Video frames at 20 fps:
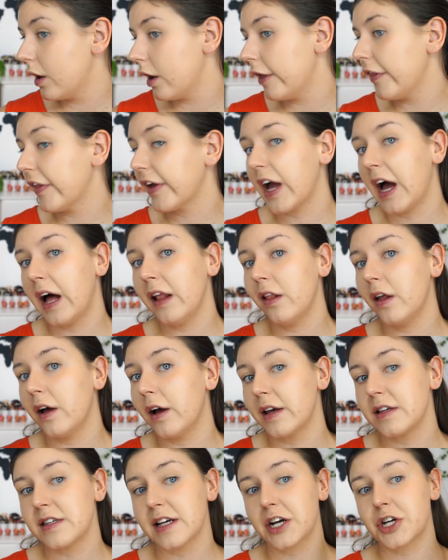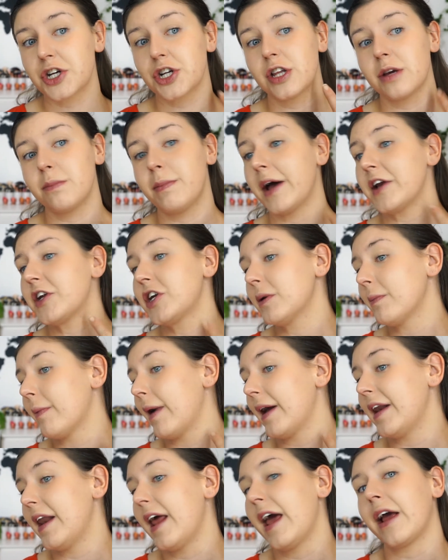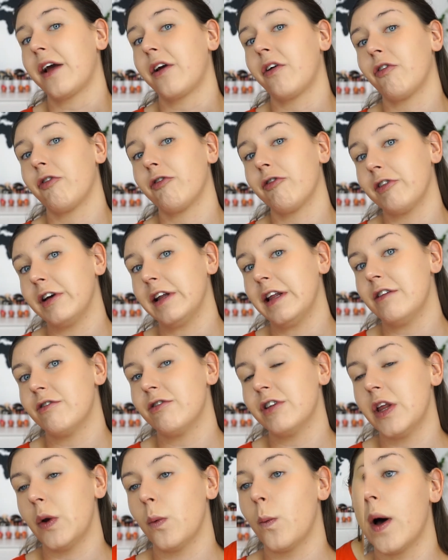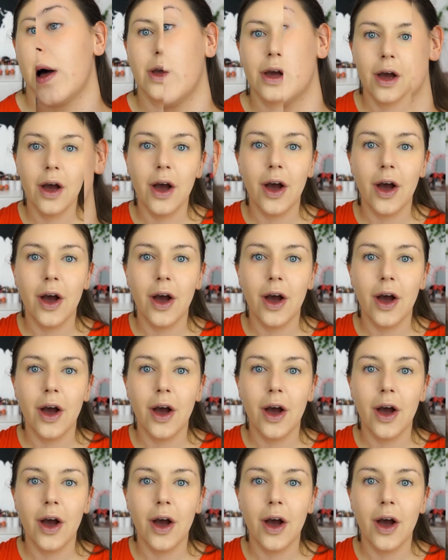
And the colour is actually matching my neck really, really well.